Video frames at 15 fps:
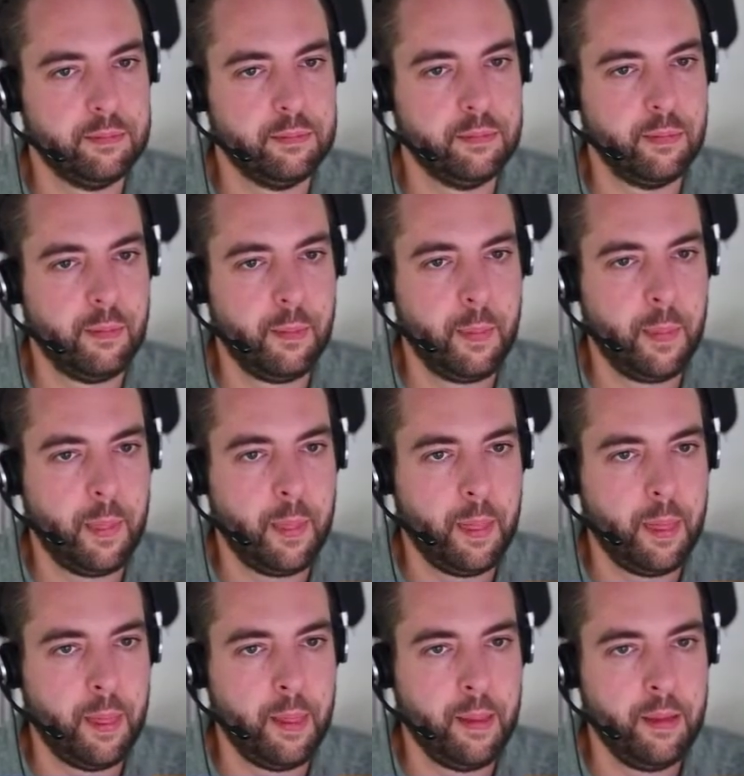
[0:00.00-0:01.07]

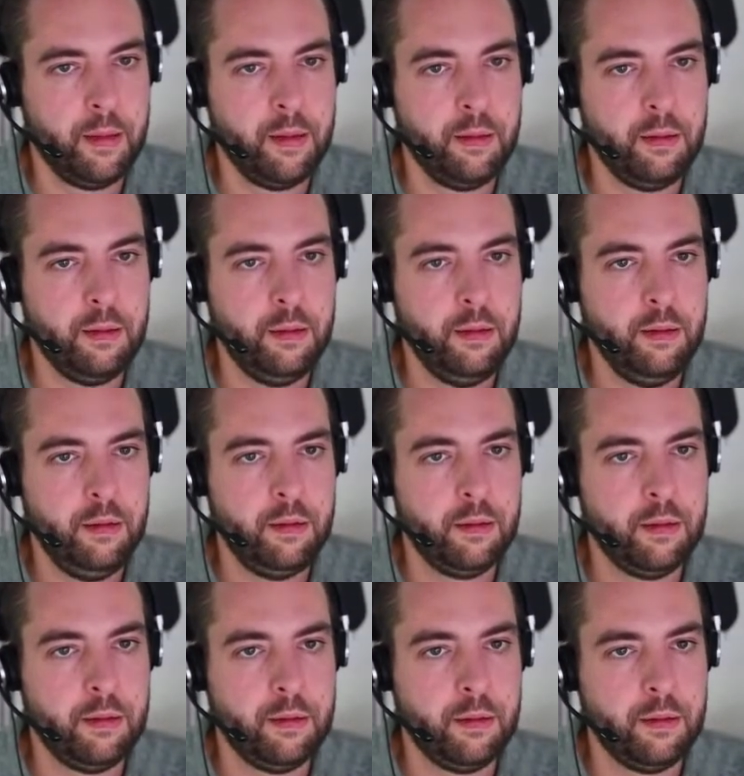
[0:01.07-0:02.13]

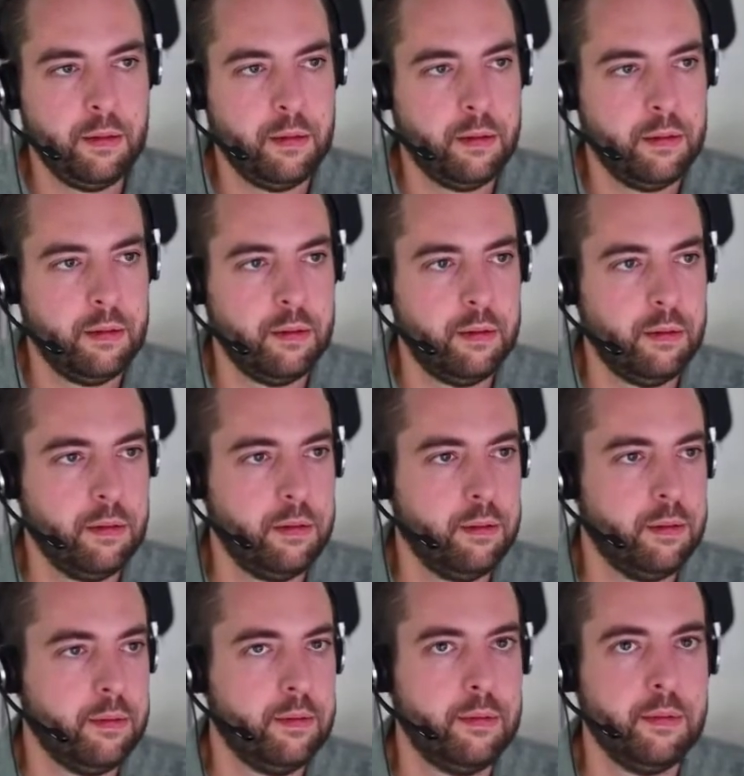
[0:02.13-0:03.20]

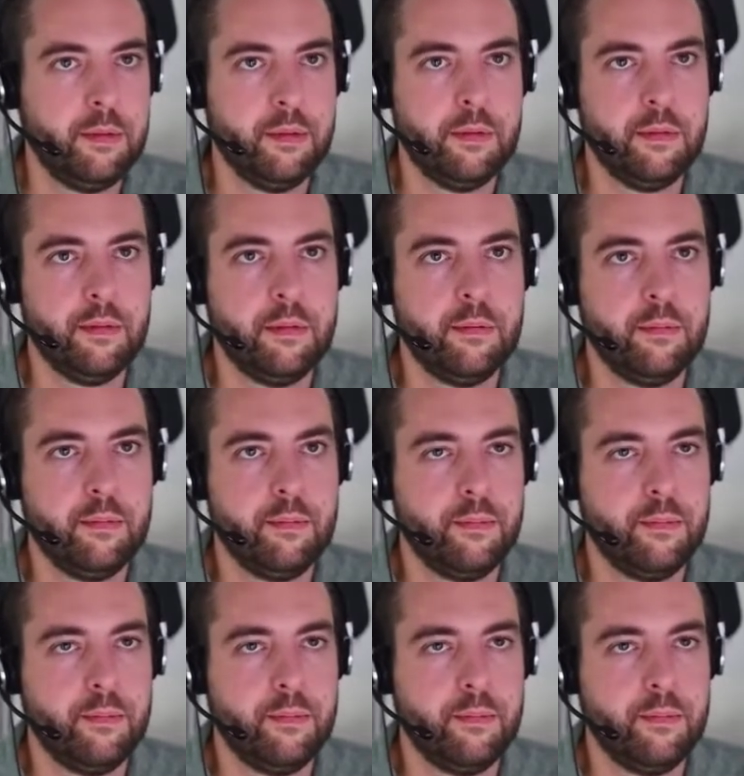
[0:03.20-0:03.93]
[no speech]